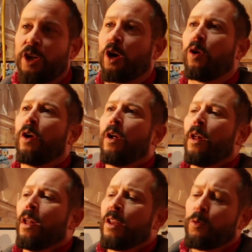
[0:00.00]
you know.
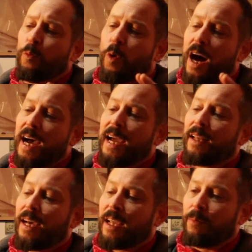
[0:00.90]
Why I
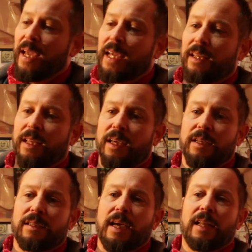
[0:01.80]
like making
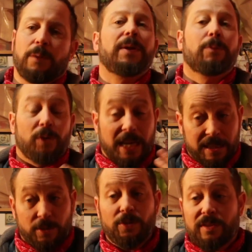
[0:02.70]
these, and the people that I
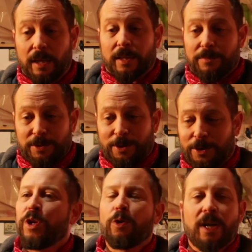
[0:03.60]
do sell them to,
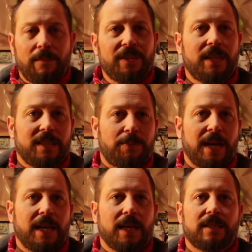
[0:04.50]
when you come to these
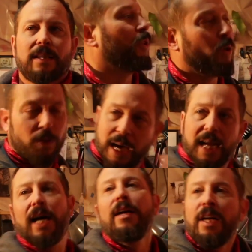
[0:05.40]
paintings, and you
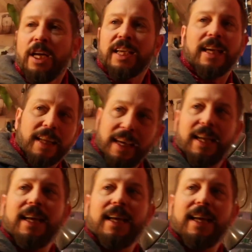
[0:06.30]
kind of can get